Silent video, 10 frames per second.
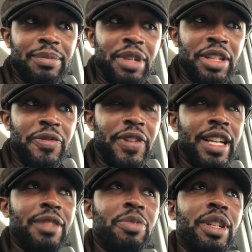Man U
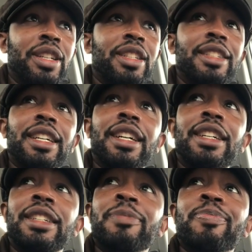fans. But
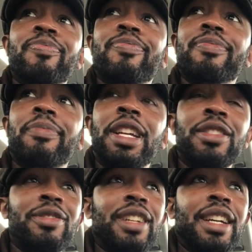Man
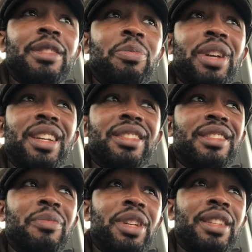U's not the best.
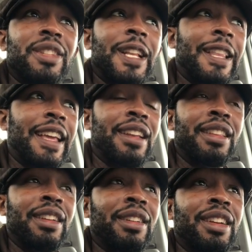I mean,
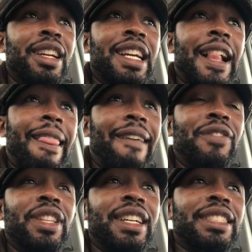they're I
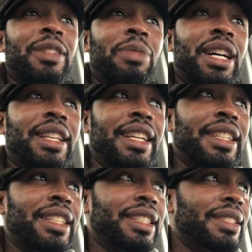feel like they're about
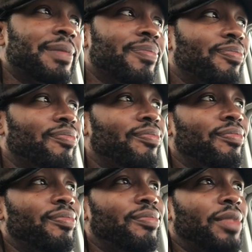like
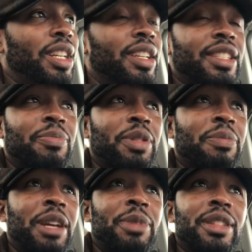us, but
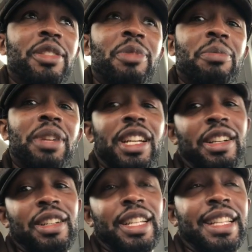maybe a little bit
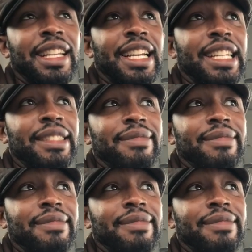better in that